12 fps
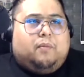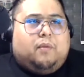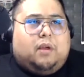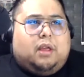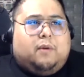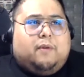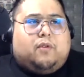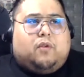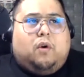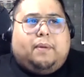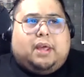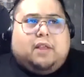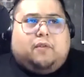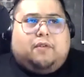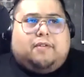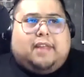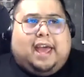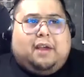it was cool because for
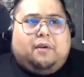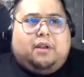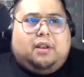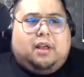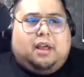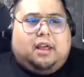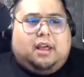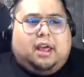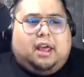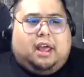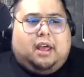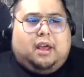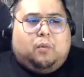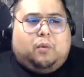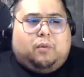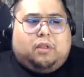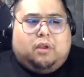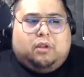Siren,
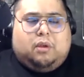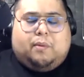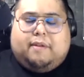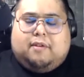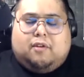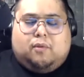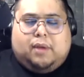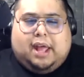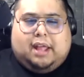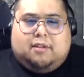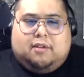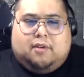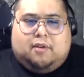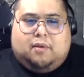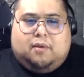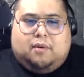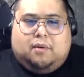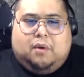the only research we had to
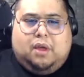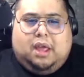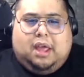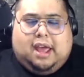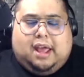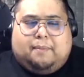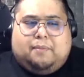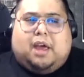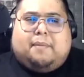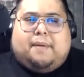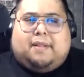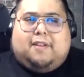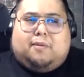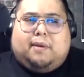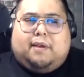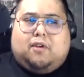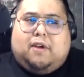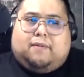do, and I'm talking about this
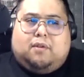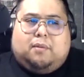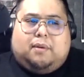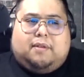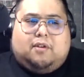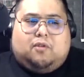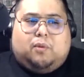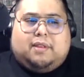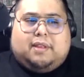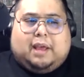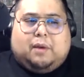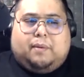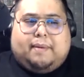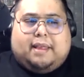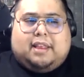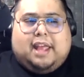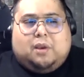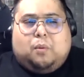because you have to do research, was like we
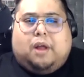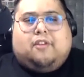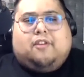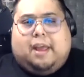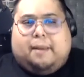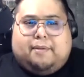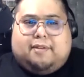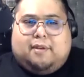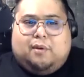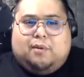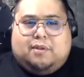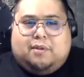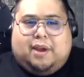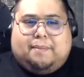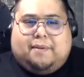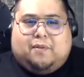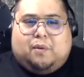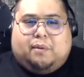basically had to watch the episodes right
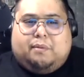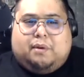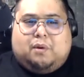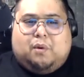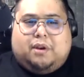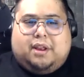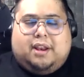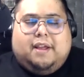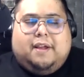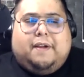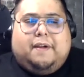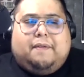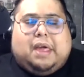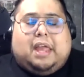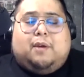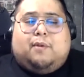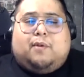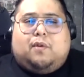before we recorded.
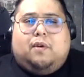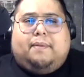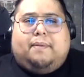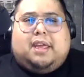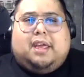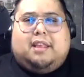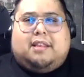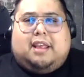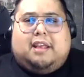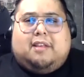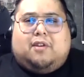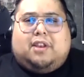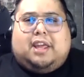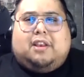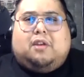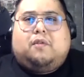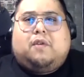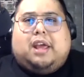And it was cool because it started to get
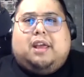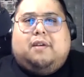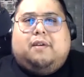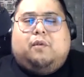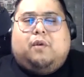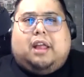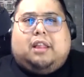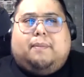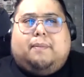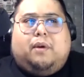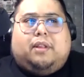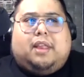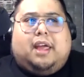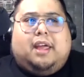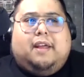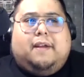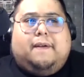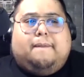nerve-wracking at the point that
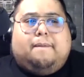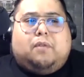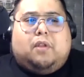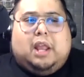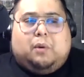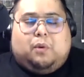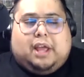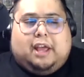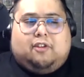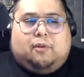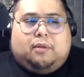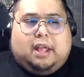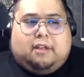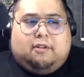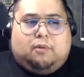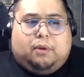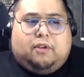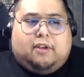the network actually
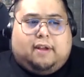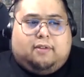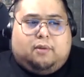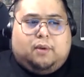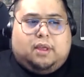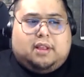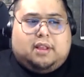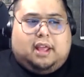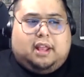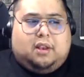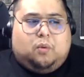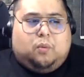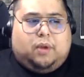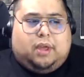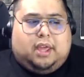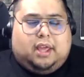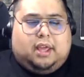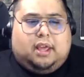reached out to us, and
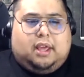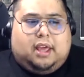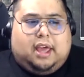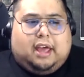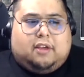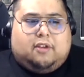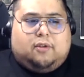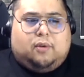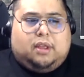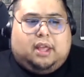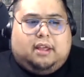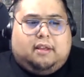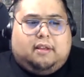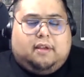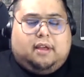we actually